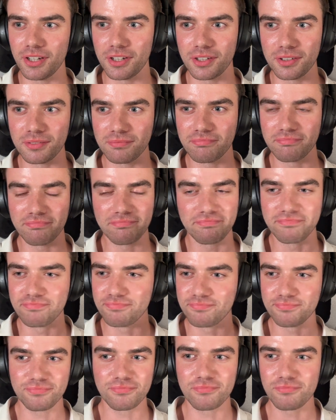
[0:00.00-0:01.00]
I'm
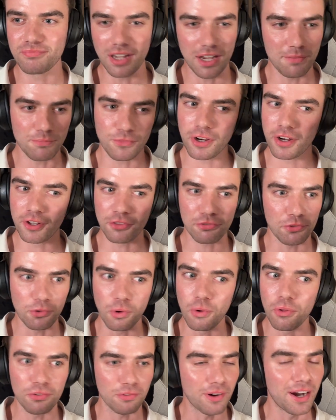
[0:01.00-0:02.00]
going
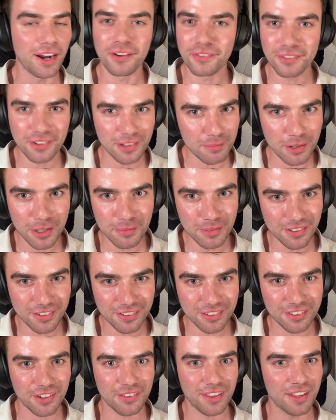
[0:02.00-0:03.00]
through all the rounds at the
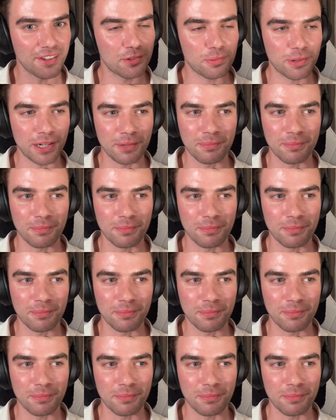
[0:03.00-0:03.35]
moment, so that's